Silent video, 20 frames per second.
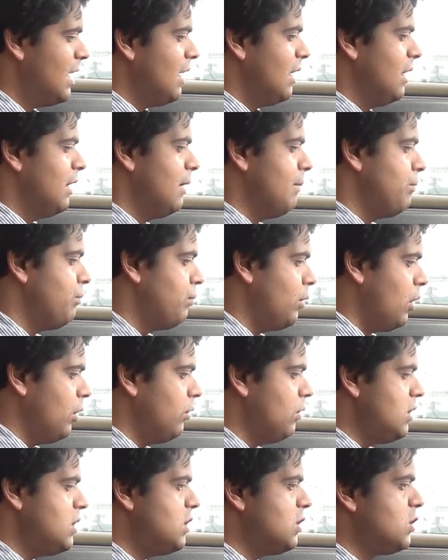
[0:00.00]
But
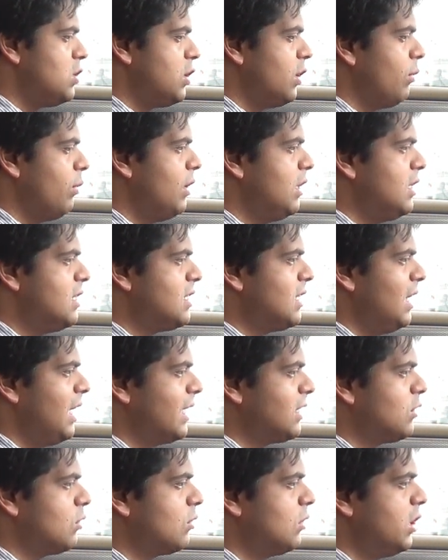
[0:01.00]
otherwise, the steering wheel is
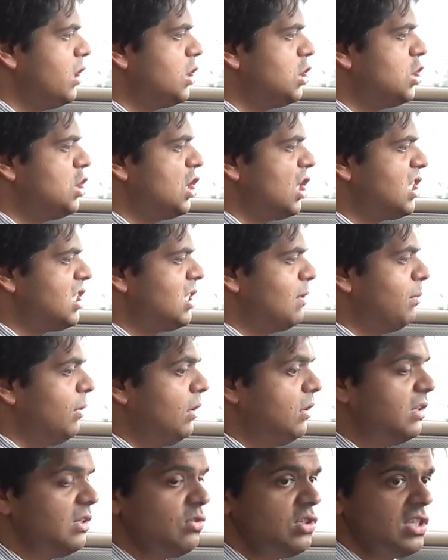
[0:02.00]
electrically
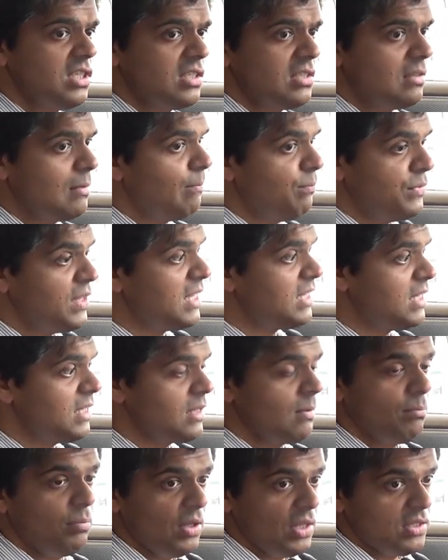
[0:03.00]
adjustable. This is
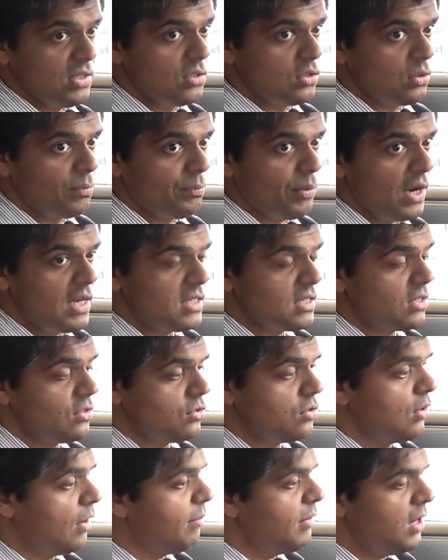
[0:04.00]
a pleasant surprise because
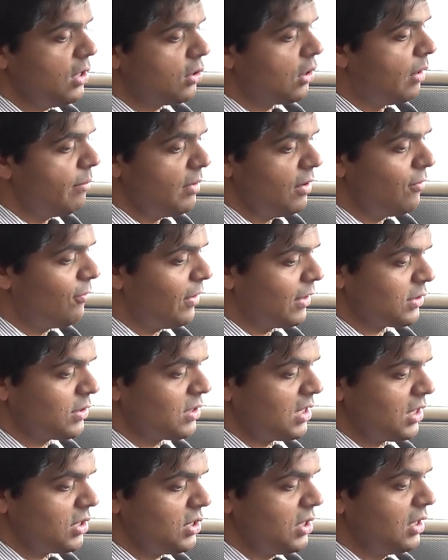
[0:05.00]
not many car
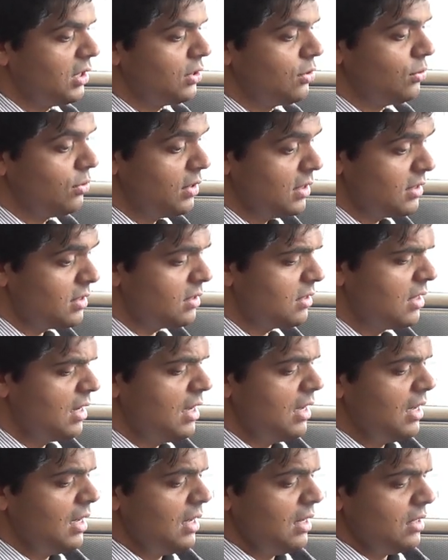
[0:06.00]
manufacturers actually do this,
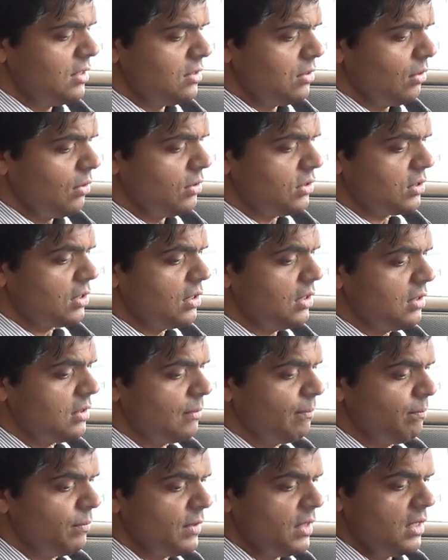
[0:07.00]
so it's good.
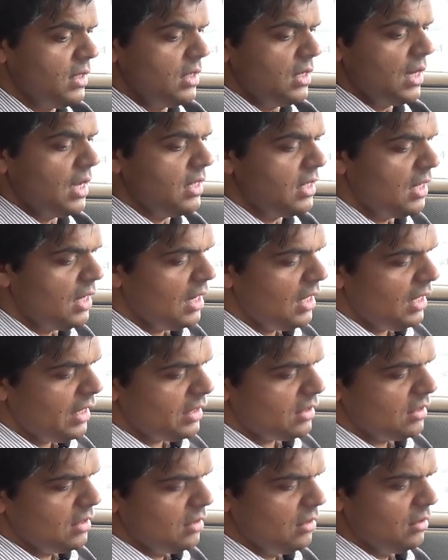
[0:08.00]
And then I
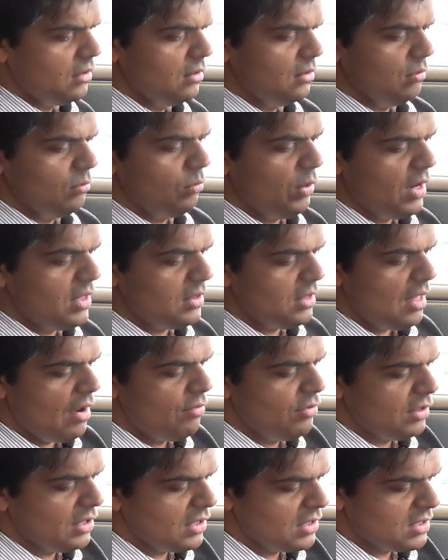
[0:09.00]
like the way
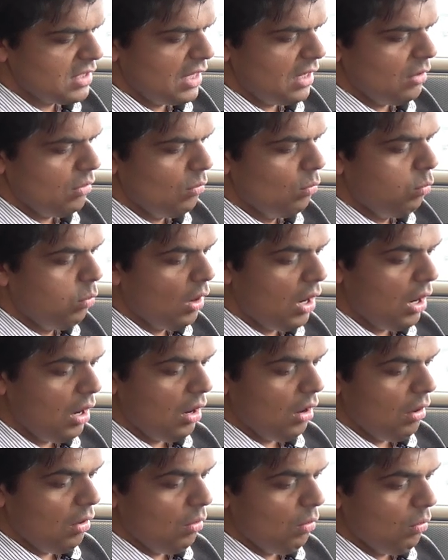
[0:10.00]
everything is.
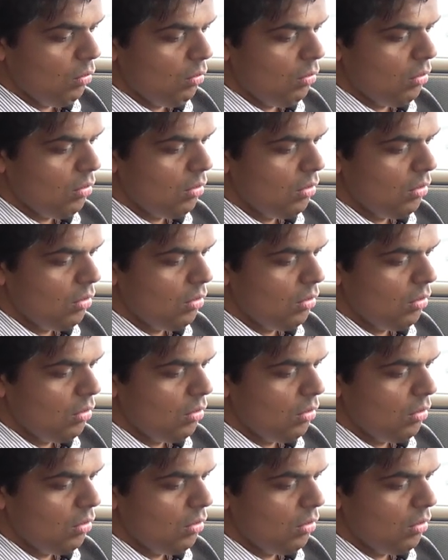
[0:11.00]
Wow!